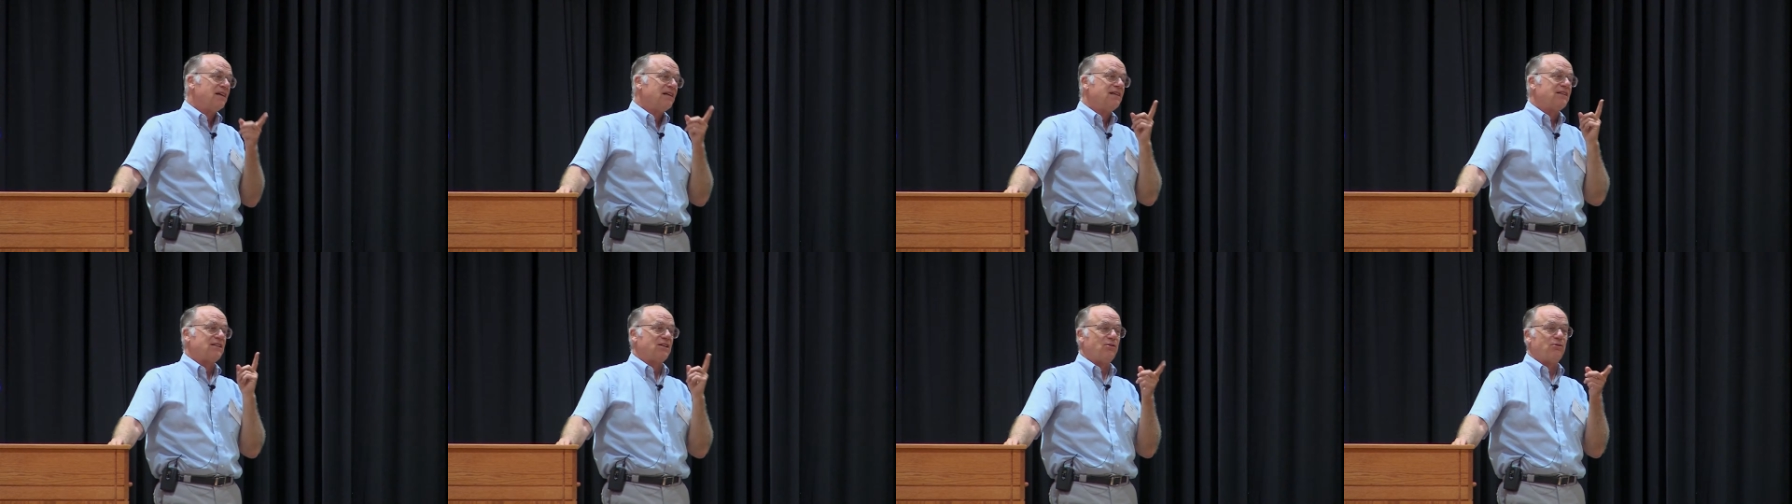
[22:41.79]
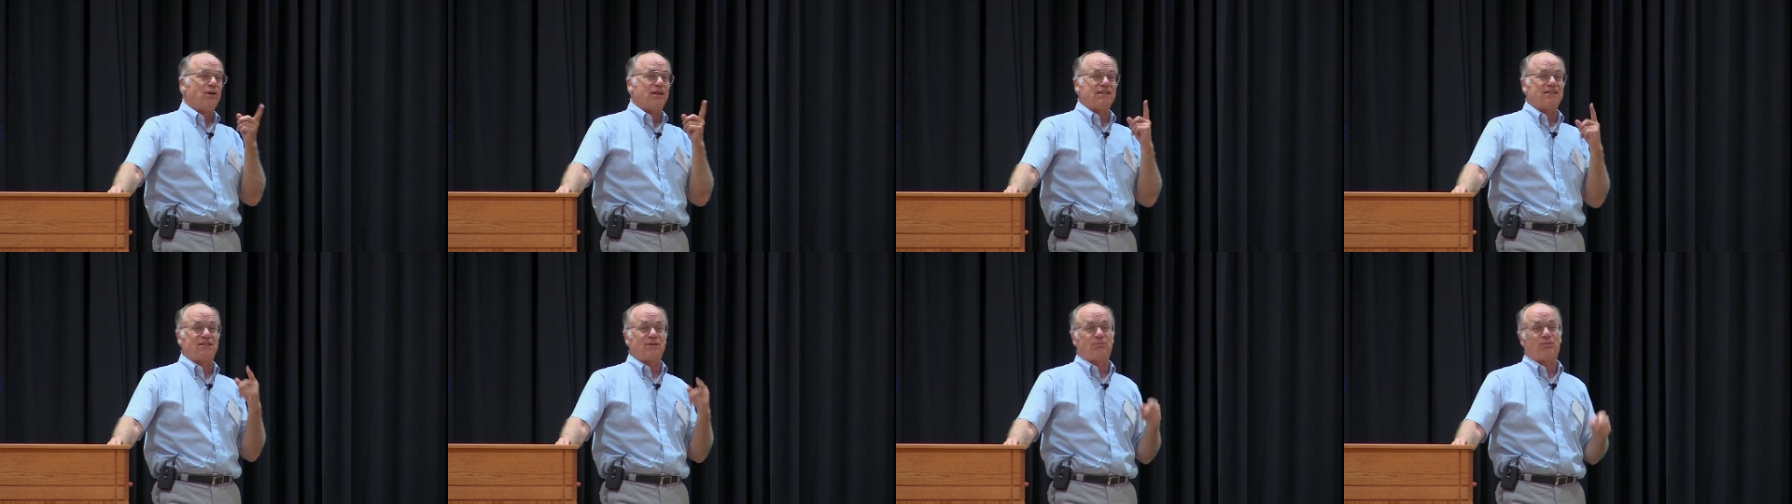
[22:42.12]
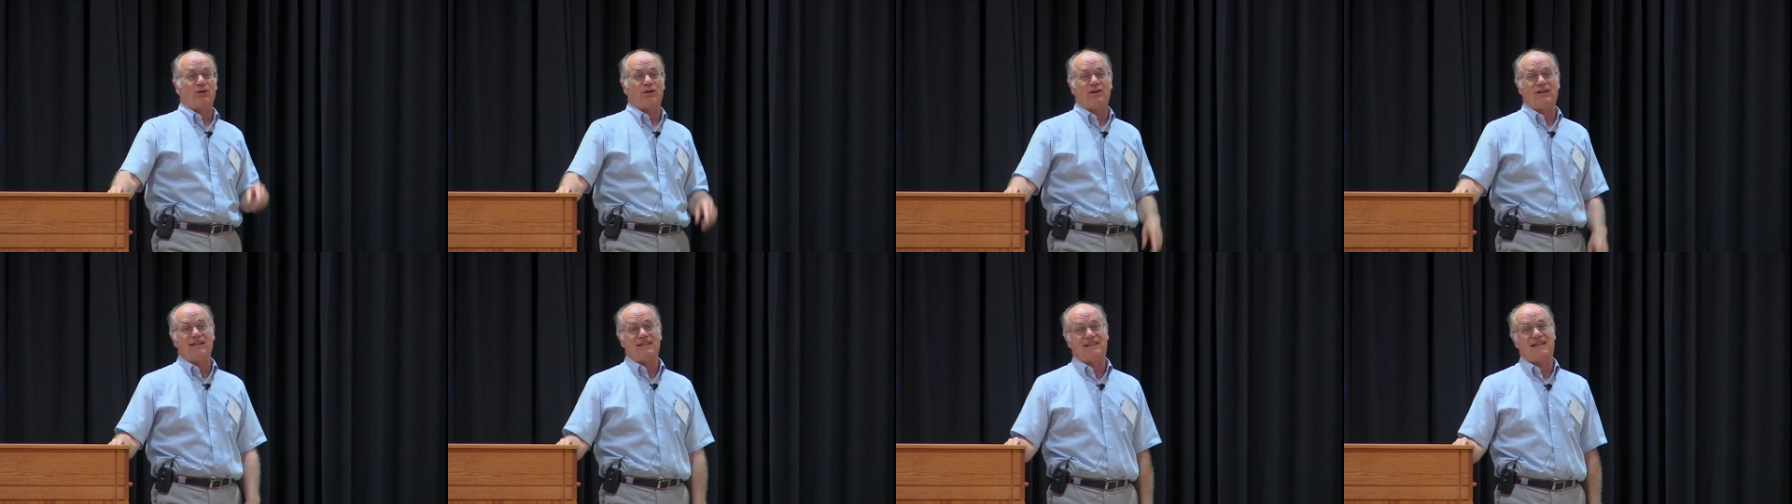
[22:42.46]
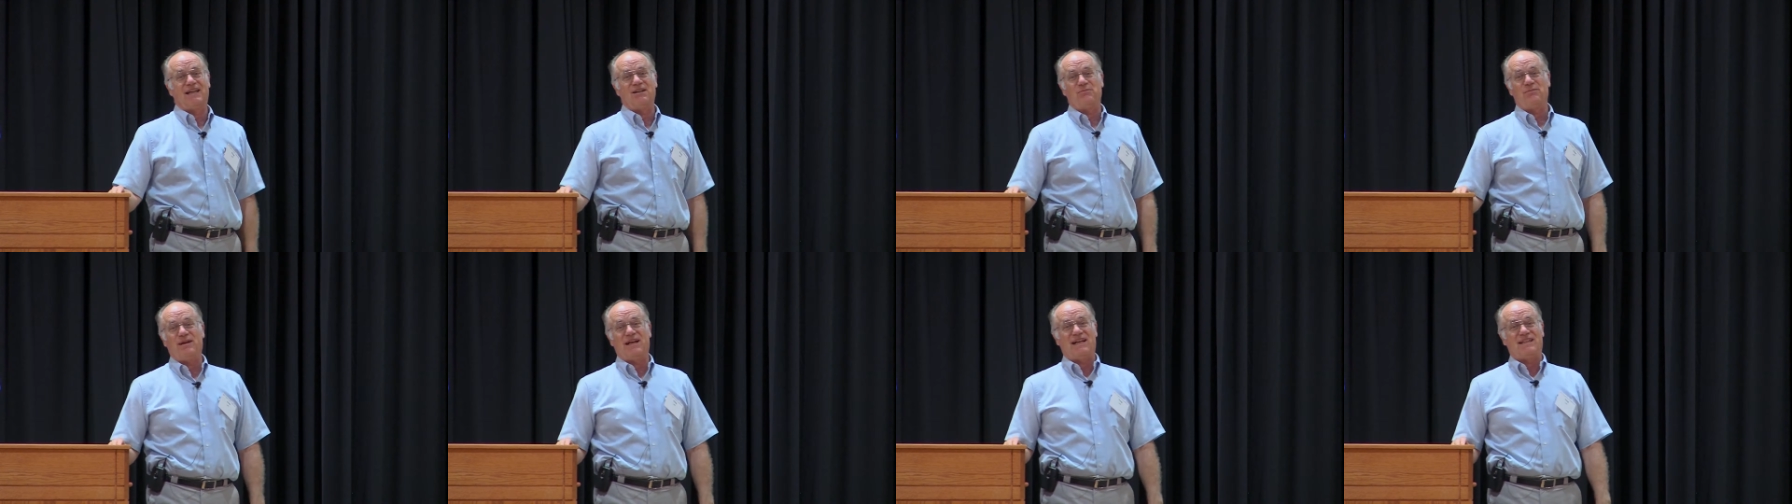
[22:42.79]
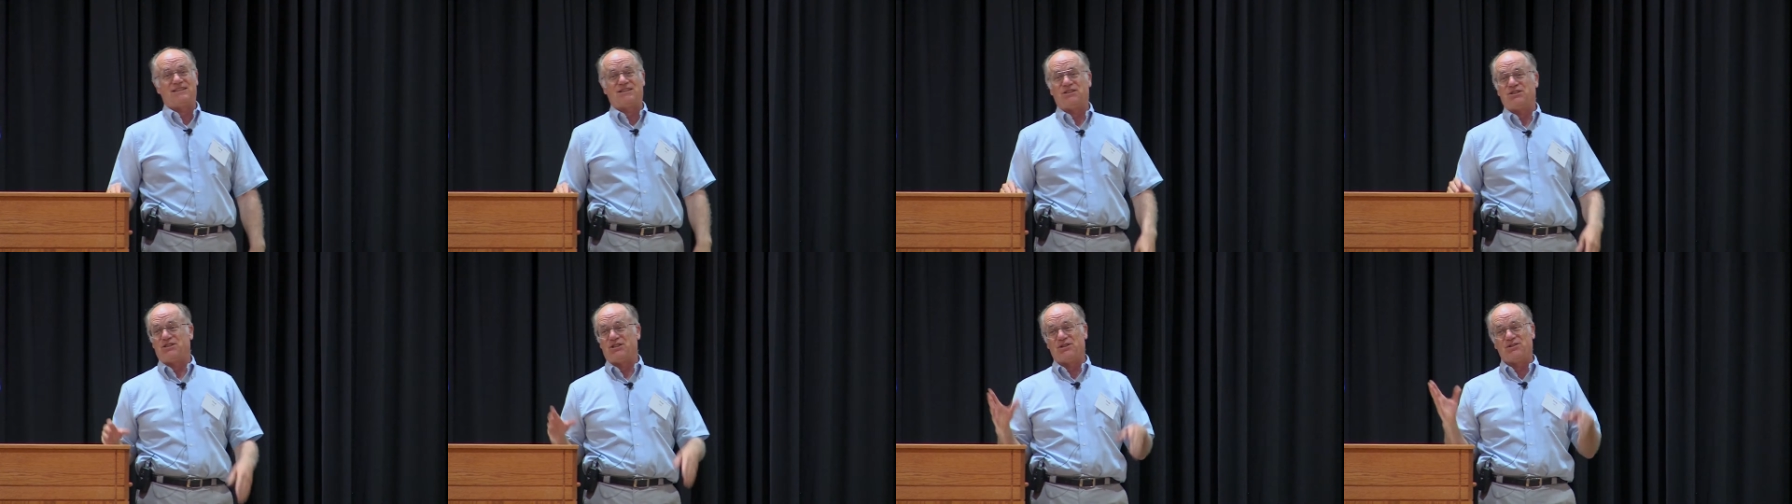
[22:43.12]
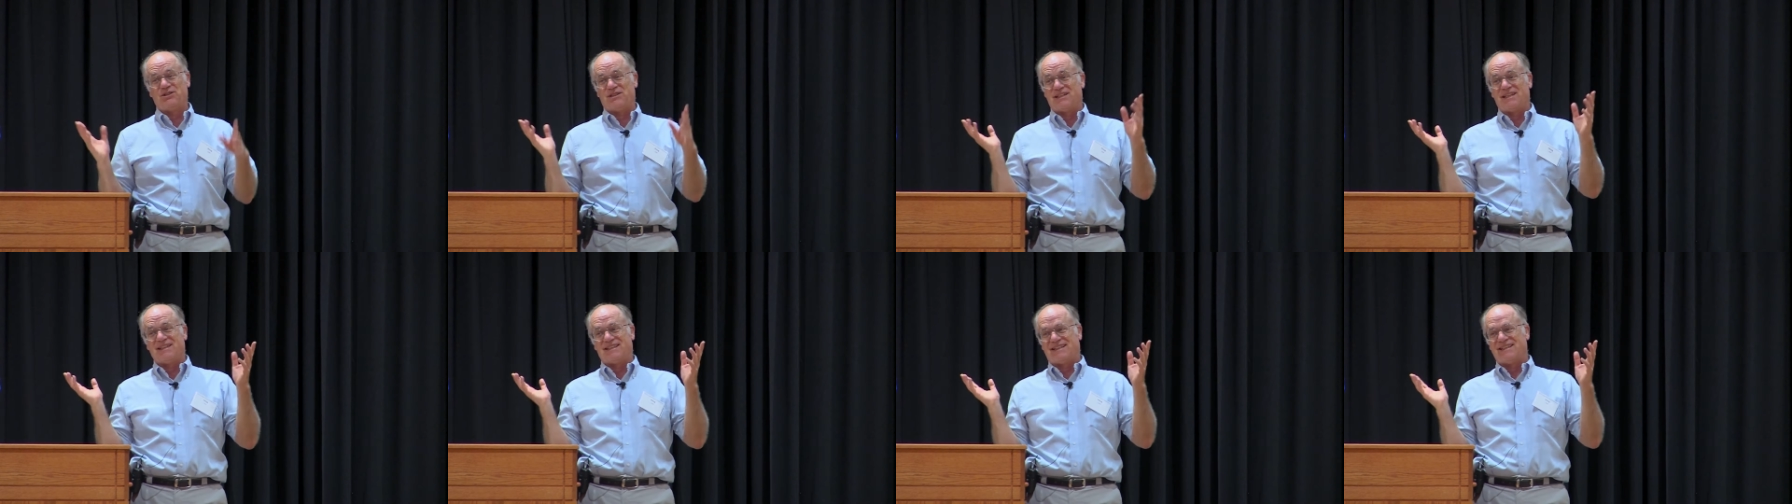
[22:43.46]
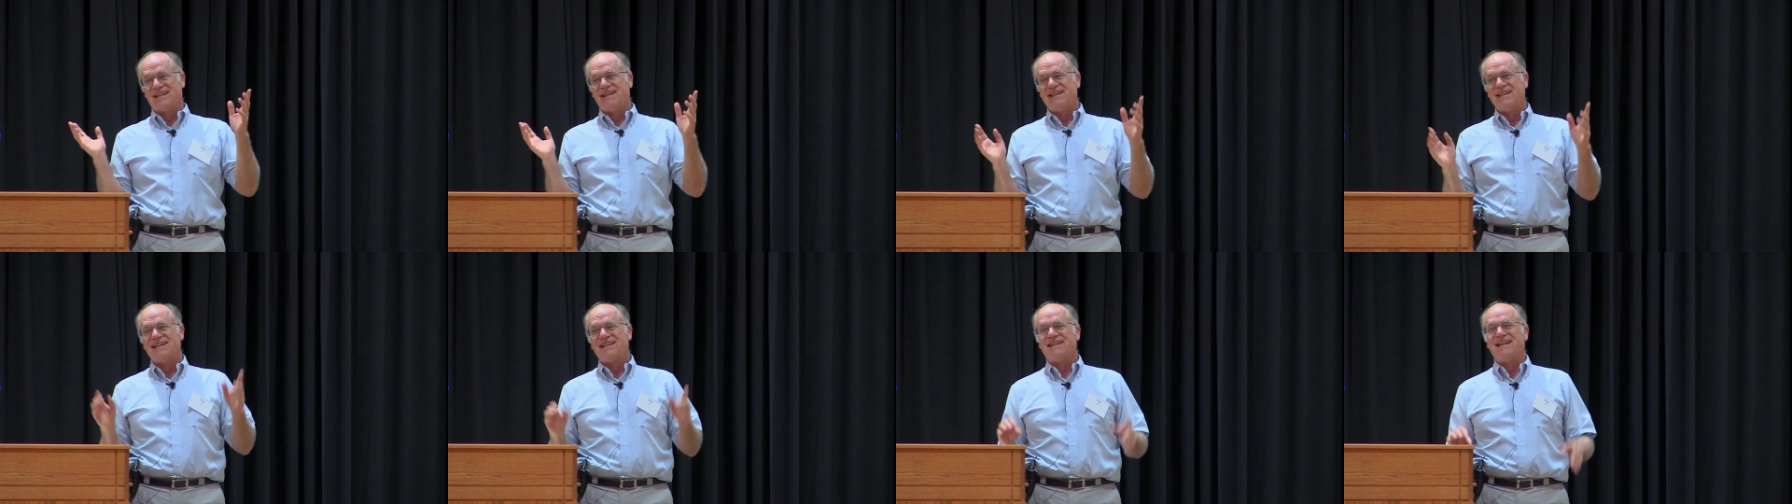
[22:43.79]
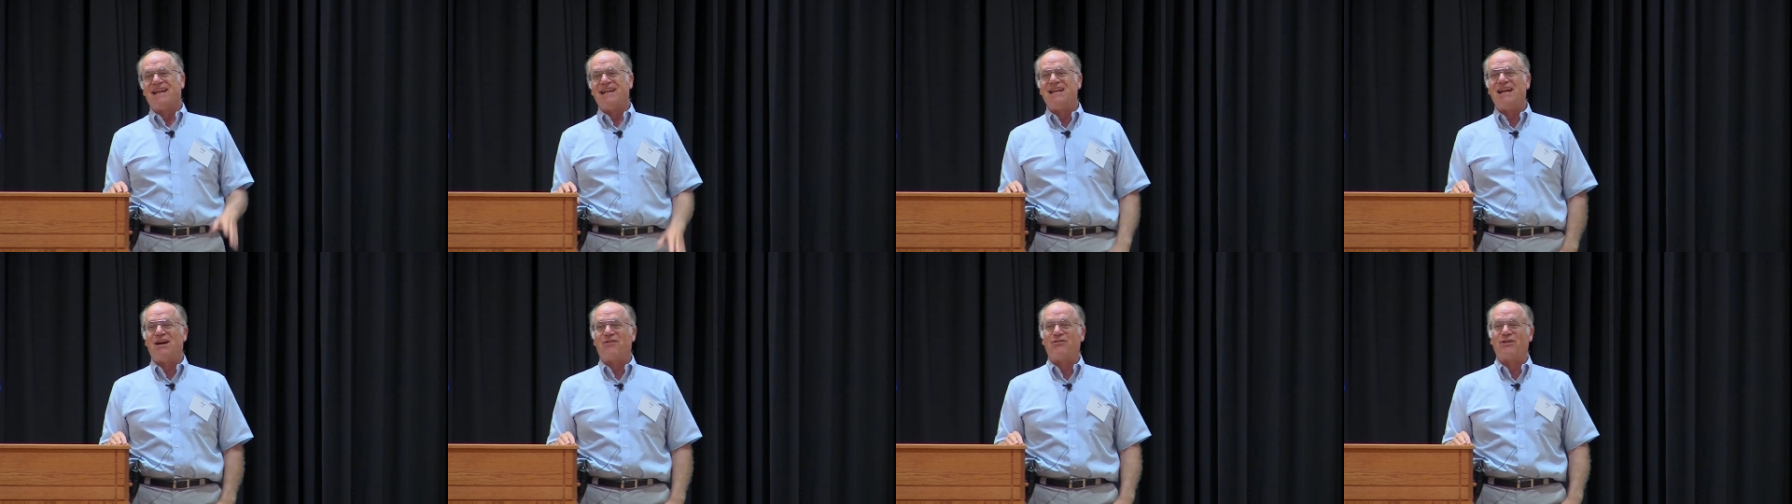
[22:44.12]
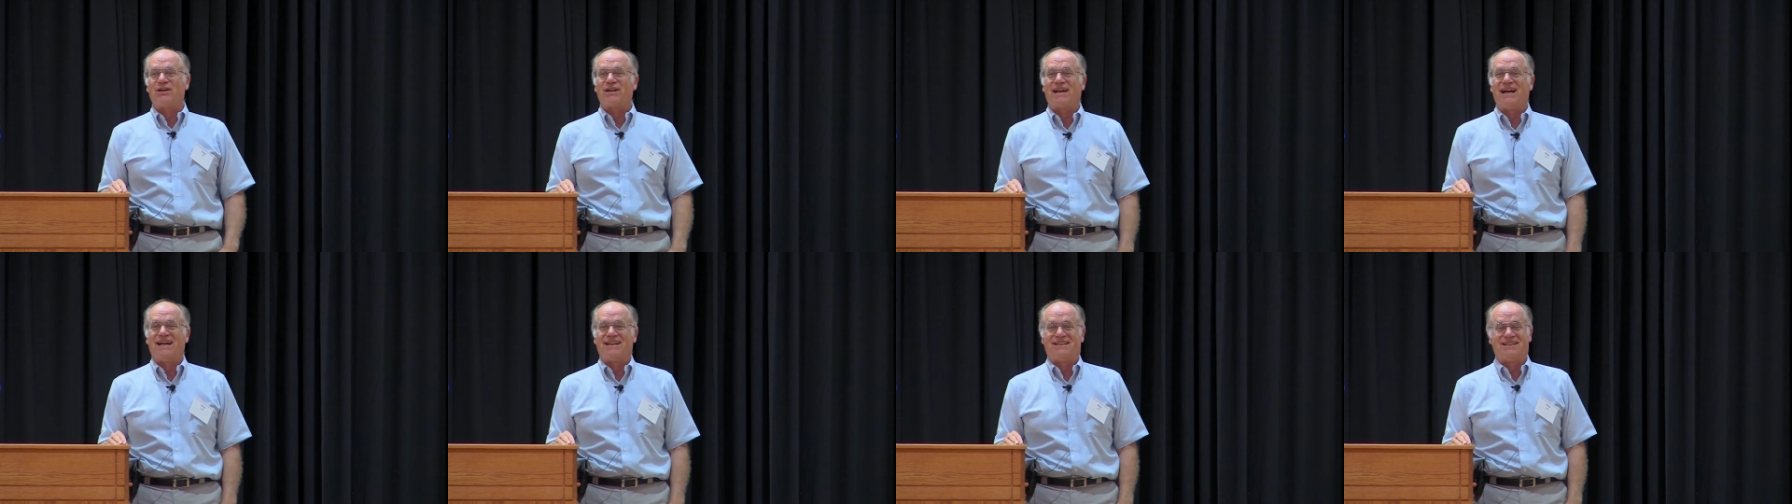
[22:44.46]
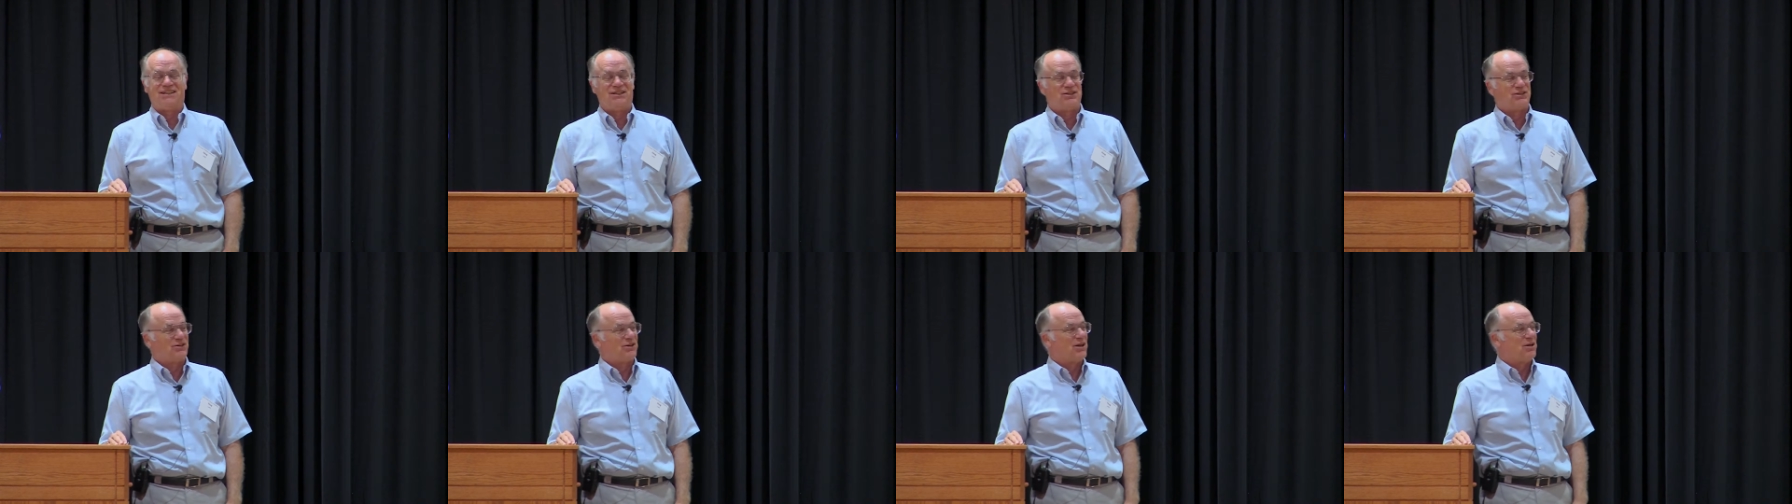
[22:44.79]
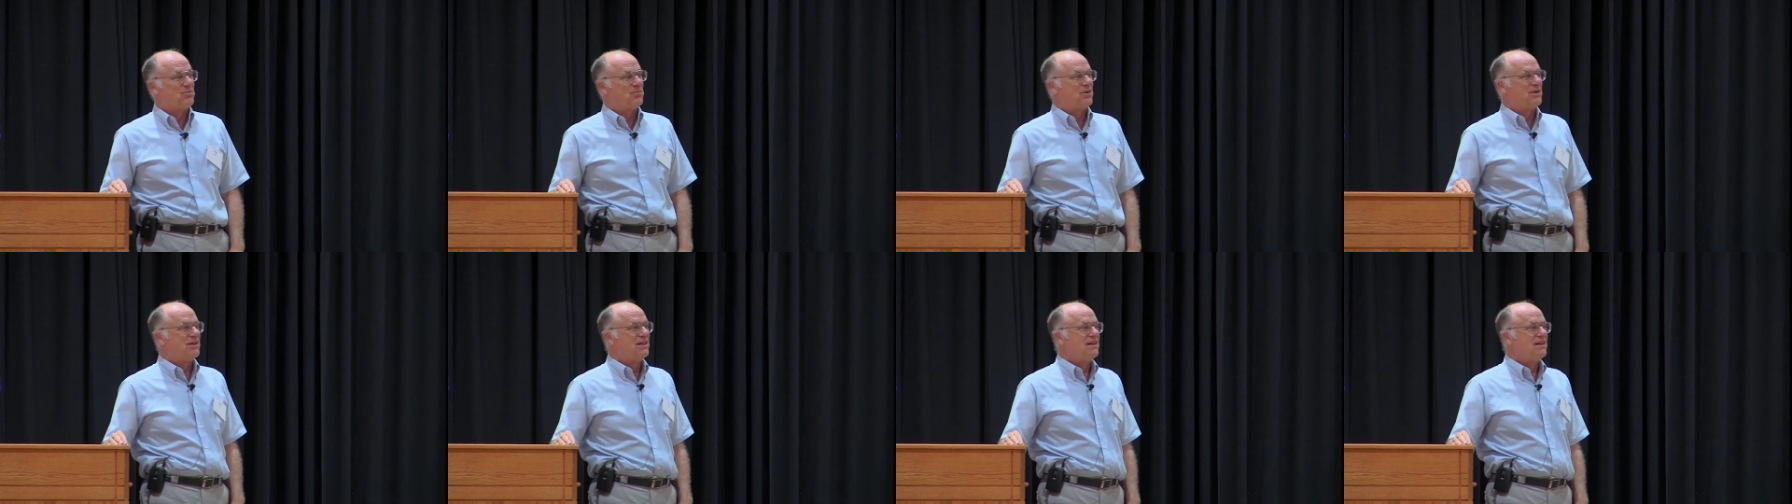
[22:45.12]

So once the prairies hit Massachusetts, they never got to Europe.